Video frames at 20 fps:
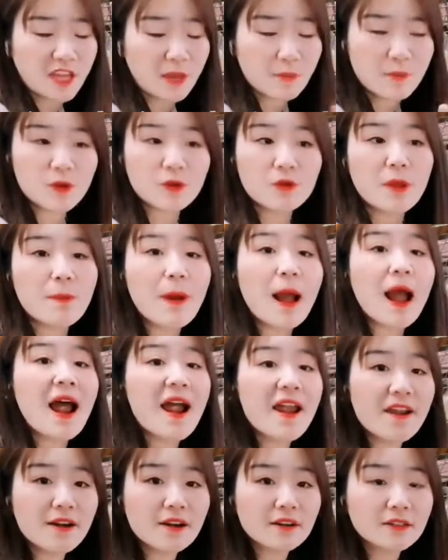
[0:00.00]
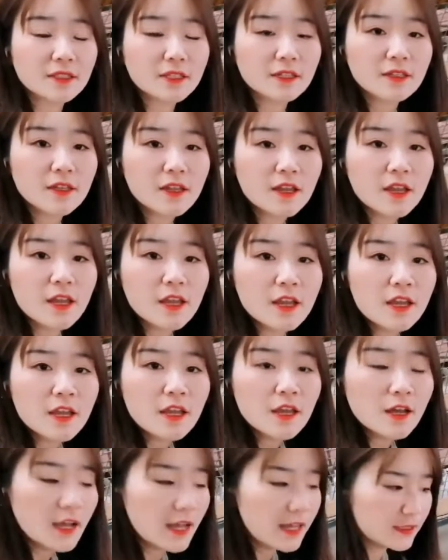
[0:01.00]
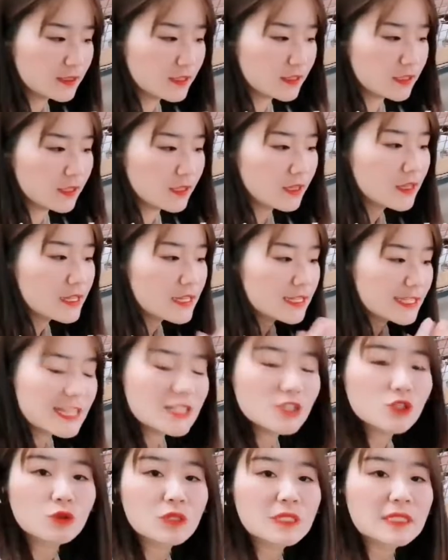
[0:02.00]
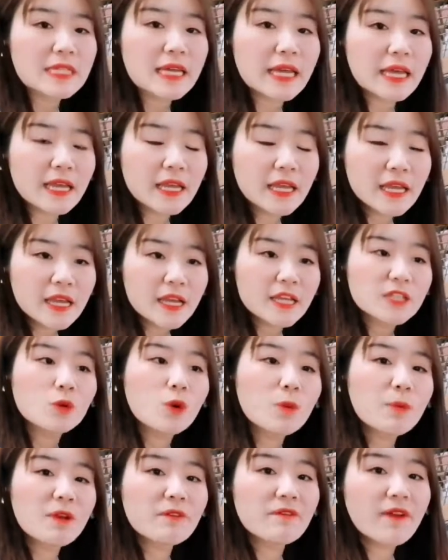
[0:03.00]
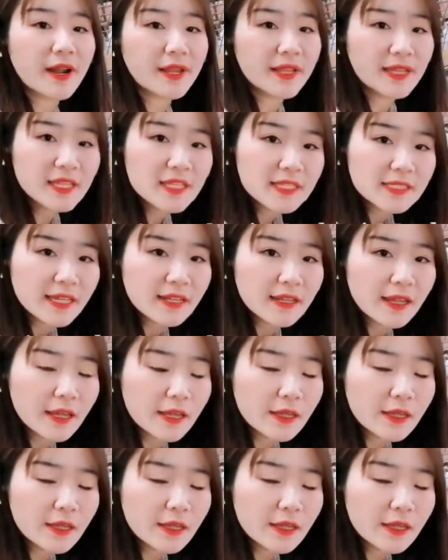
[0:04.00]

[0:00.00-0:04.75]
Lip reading: can be repaired, and that's to say, it will be very easy.